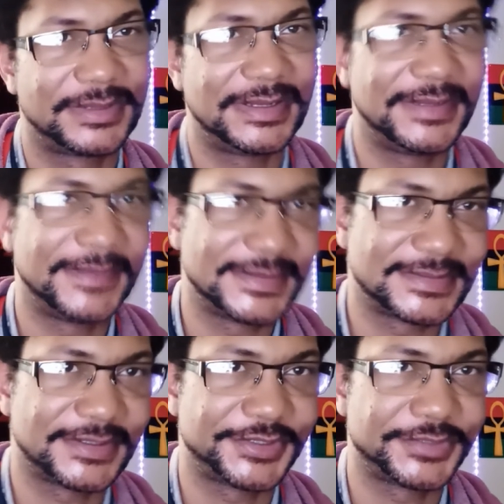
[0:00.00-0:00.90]
in this
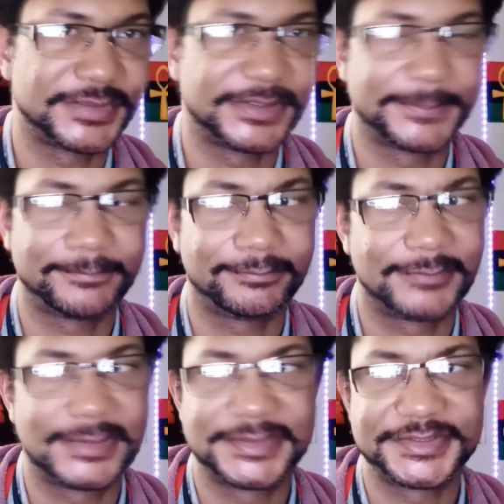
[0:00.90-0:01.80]
country.
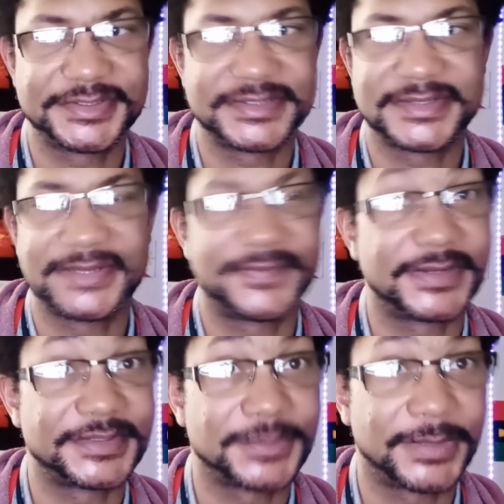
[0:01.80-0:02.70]
Let's just say
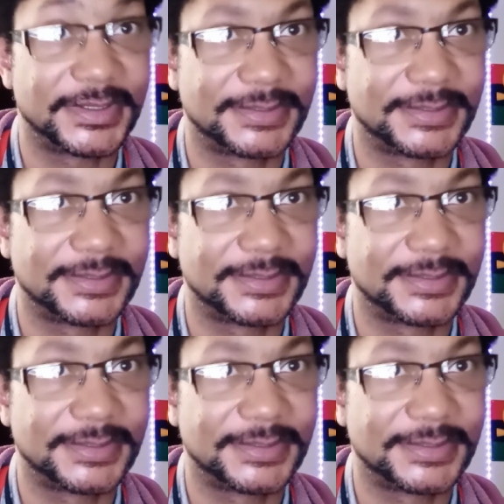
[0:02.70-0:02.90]
Venezuela.